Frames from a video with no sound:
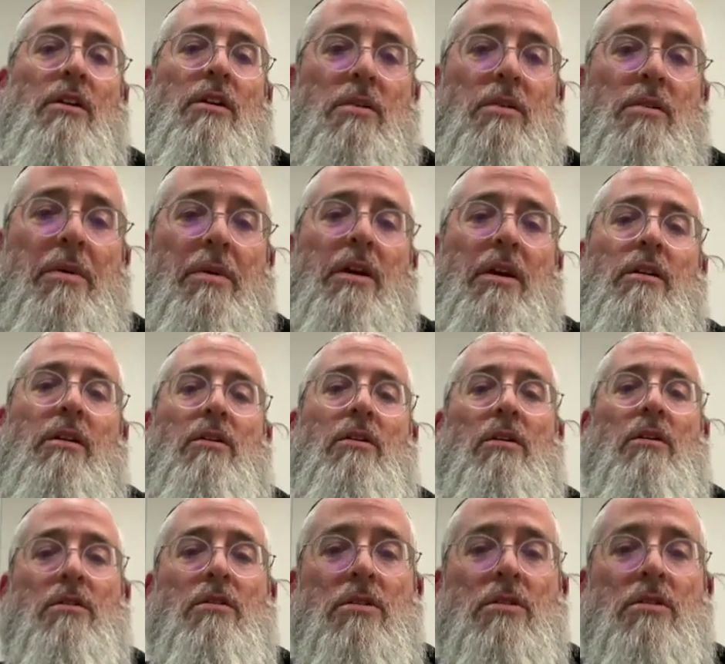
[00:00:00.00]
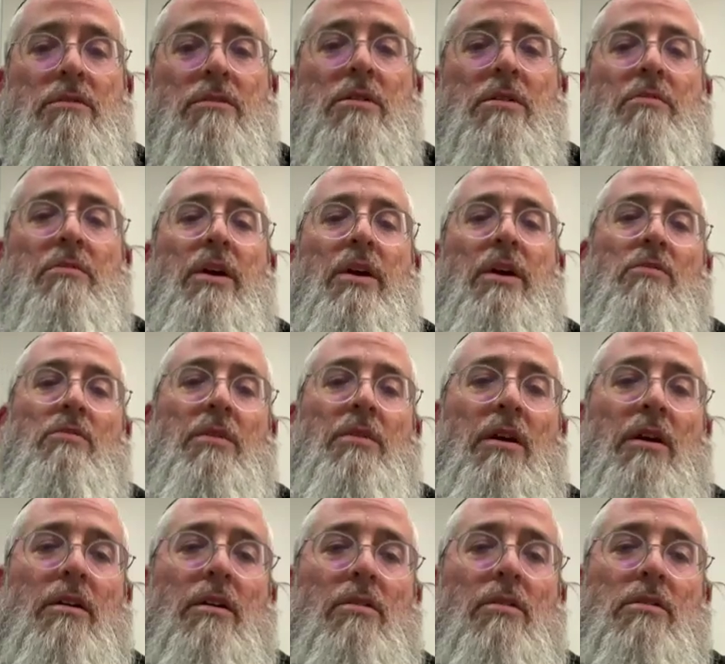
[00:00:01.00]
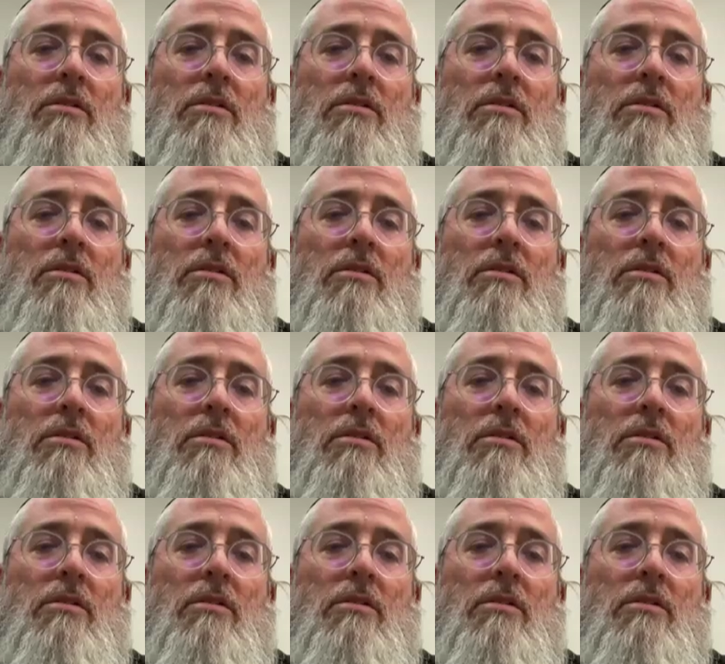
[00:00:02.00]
If it's a brand new beged,